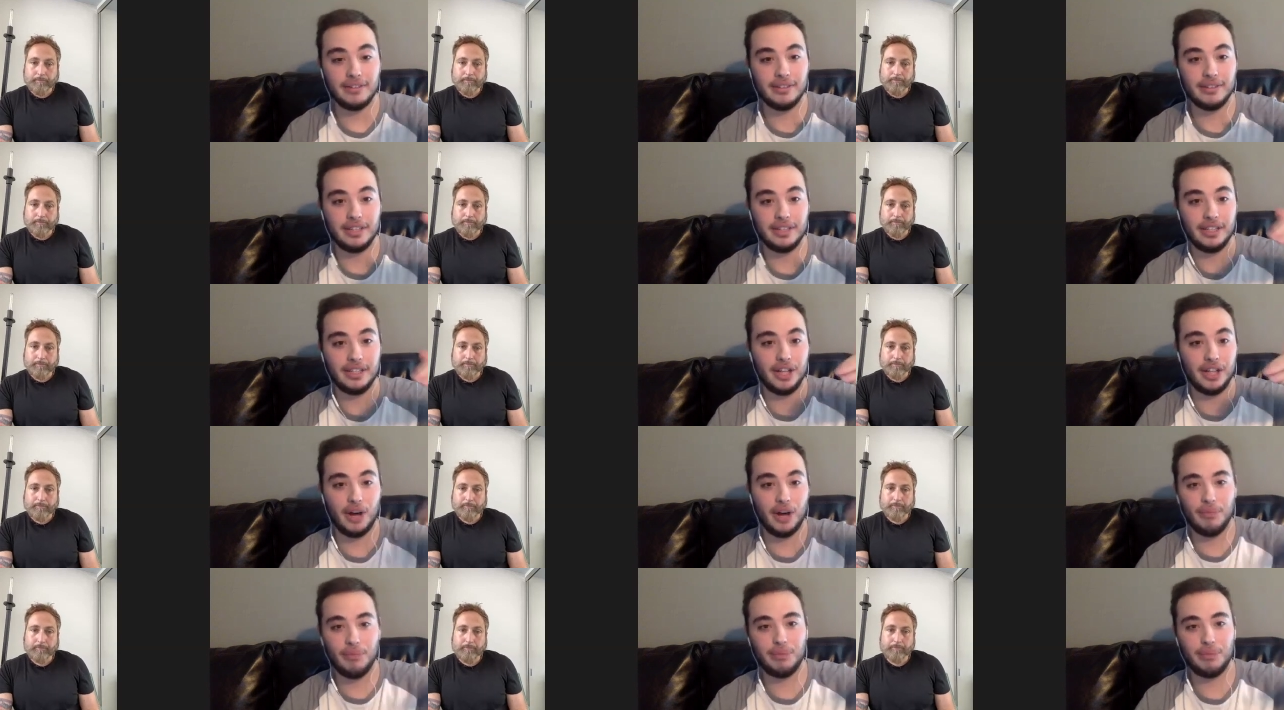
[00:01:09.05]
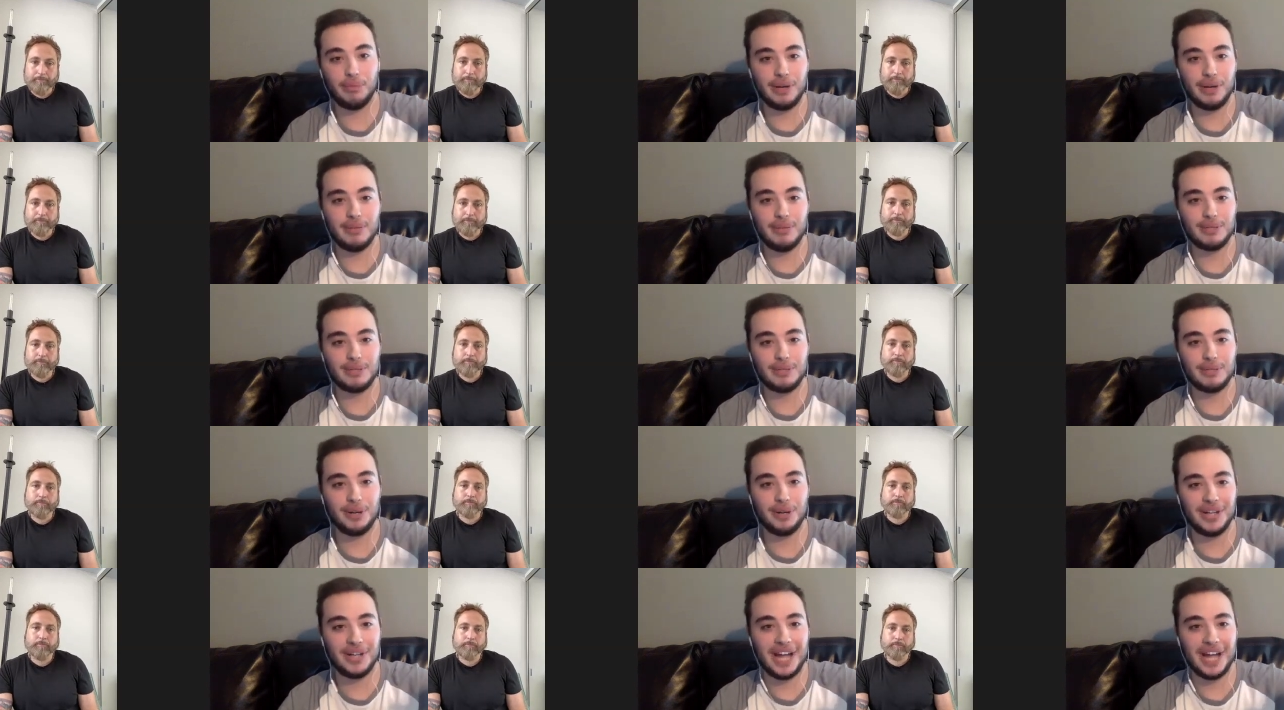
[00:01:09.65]
Speaker 1: you know, pretty much
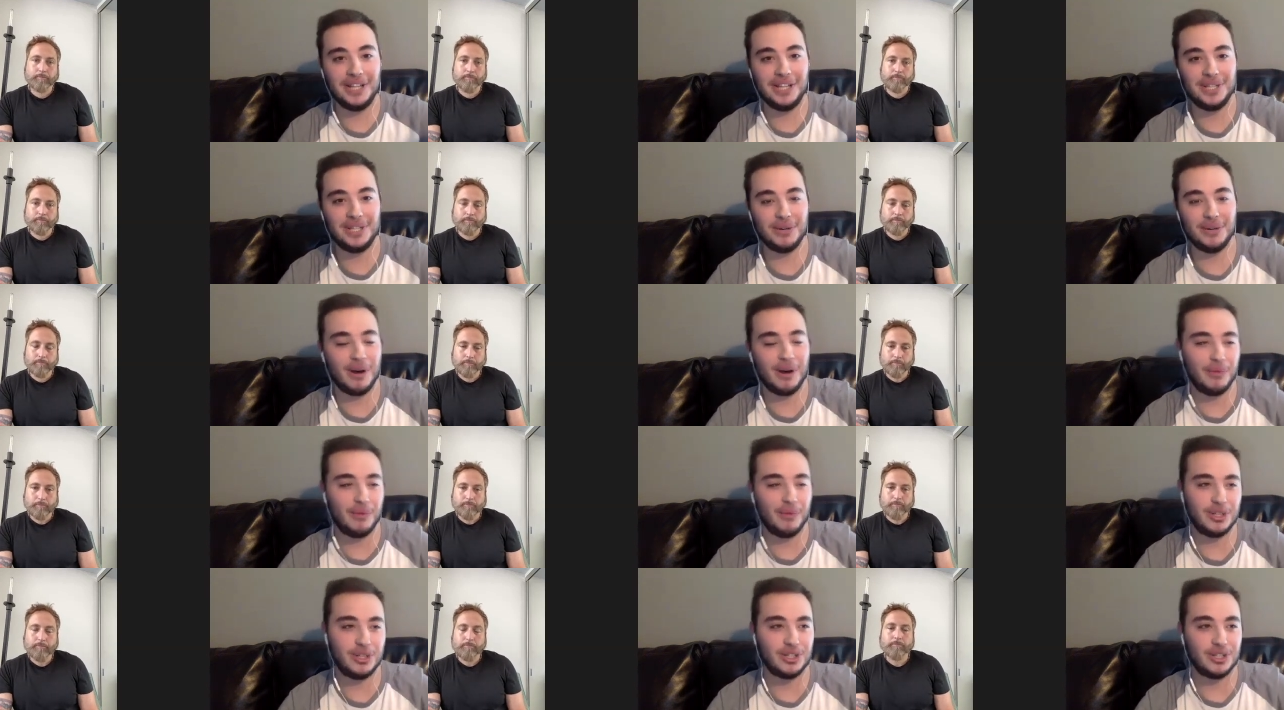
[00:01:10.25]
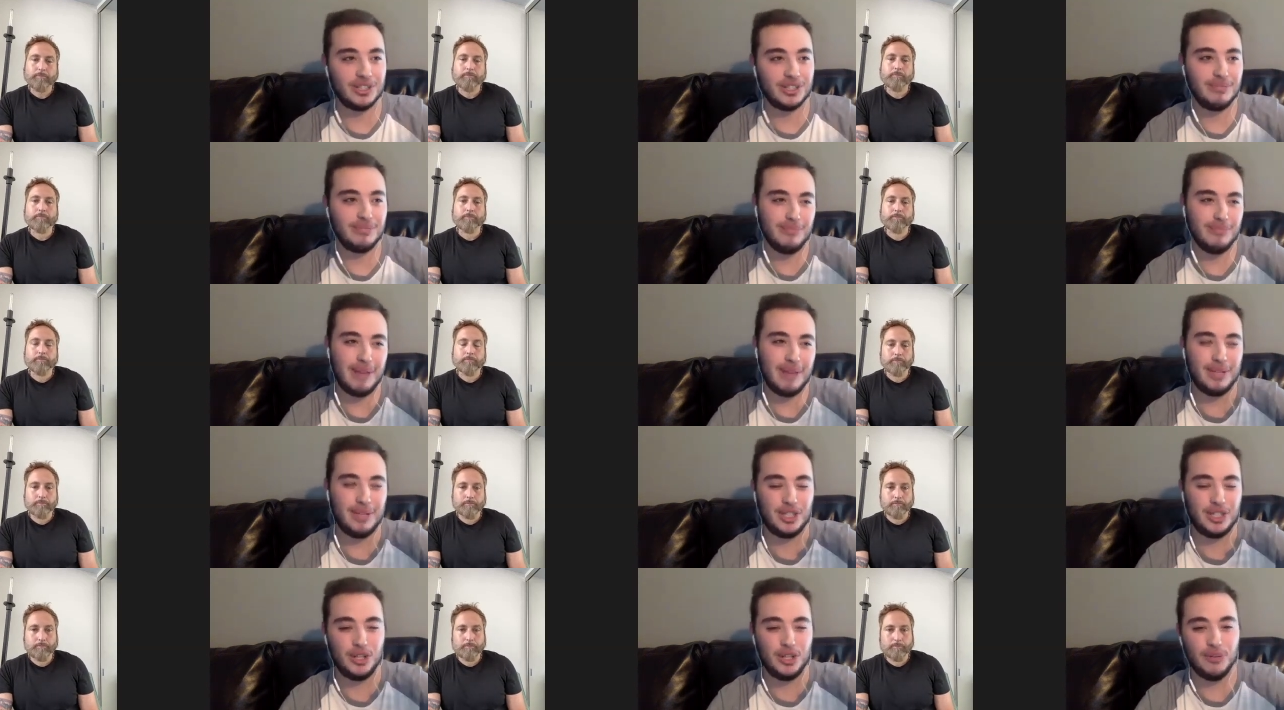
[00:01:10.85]
put an end to it, which is
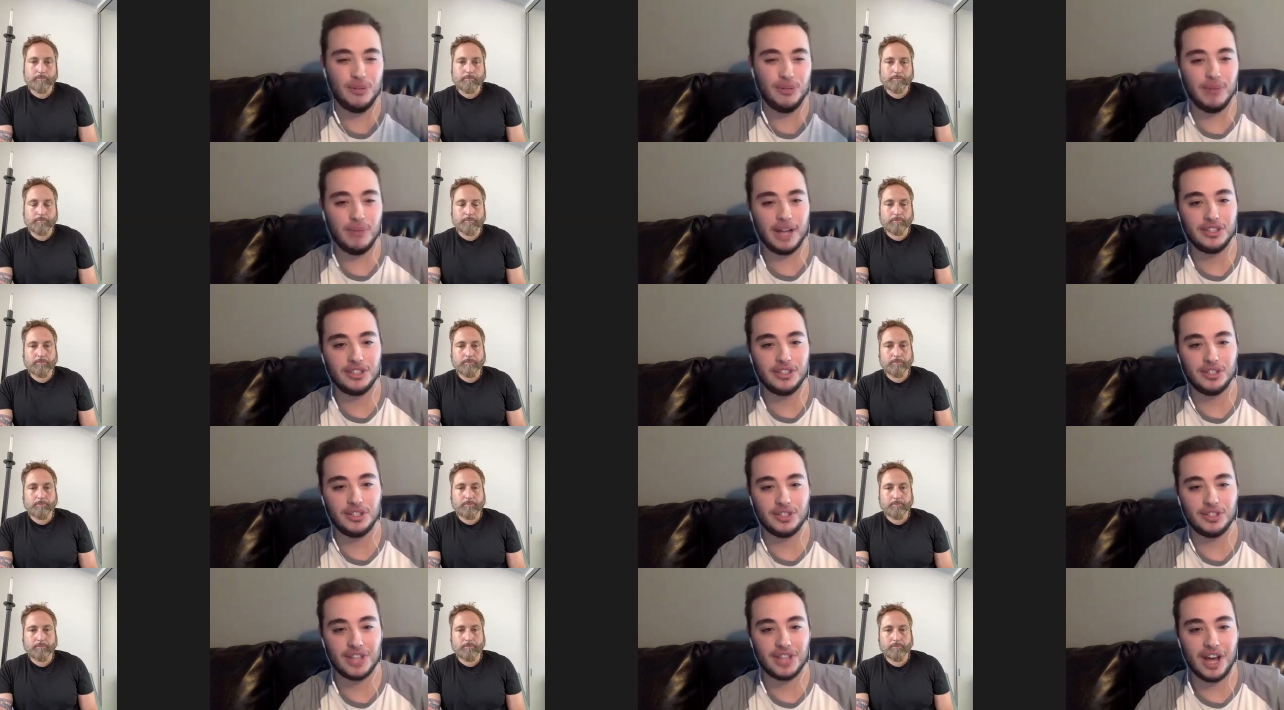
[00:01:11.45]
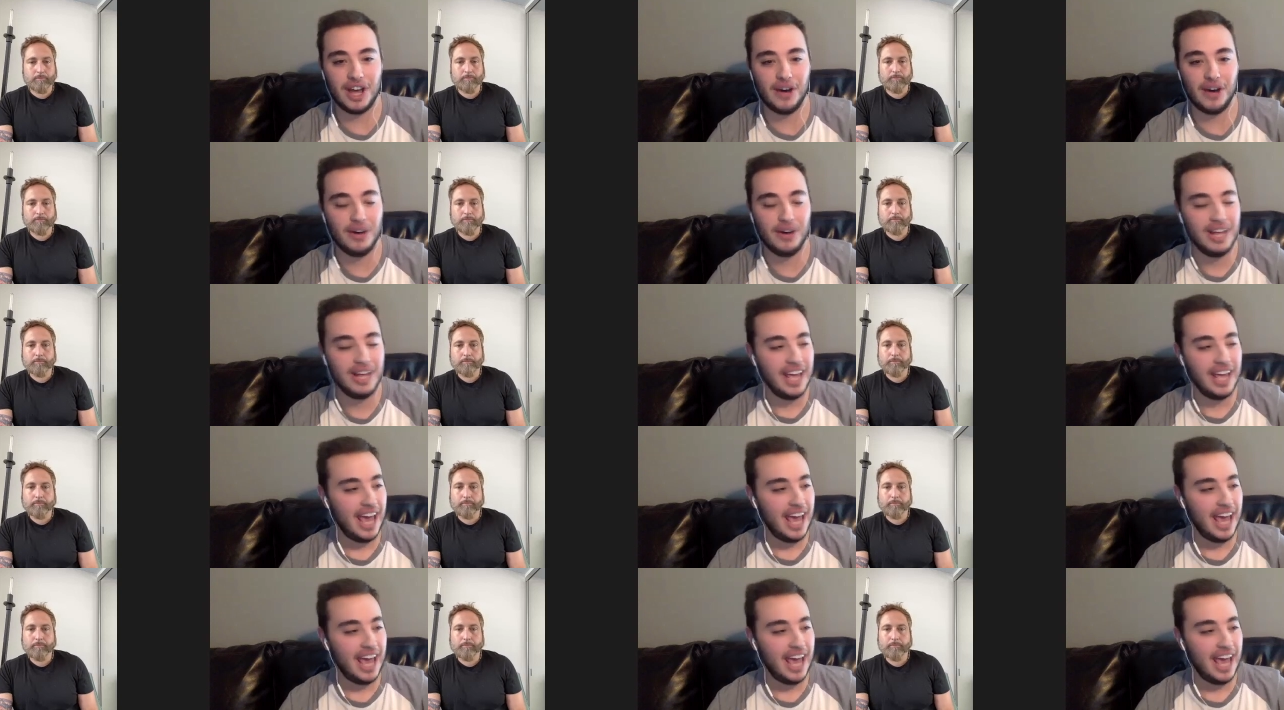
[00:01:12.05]
maybe two months or so.